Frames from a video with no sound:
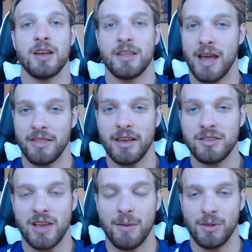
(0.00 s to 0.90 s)
Now
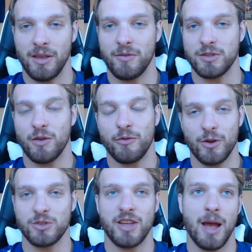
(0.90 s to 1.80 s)
this, I believe, is the
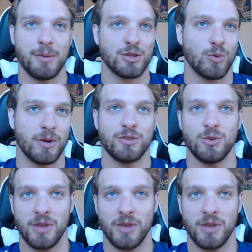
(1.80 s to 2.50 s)
first time in 22